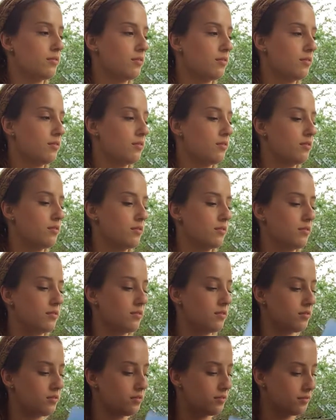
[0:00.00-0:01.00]

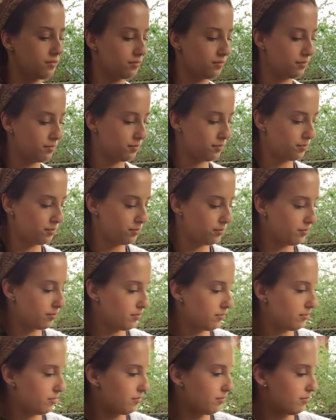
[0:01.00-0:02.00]

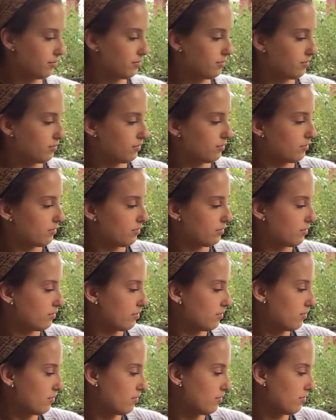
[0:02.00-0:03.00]

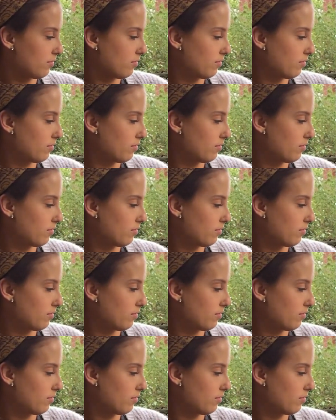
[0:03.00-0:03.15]
No one is speaking in this clip.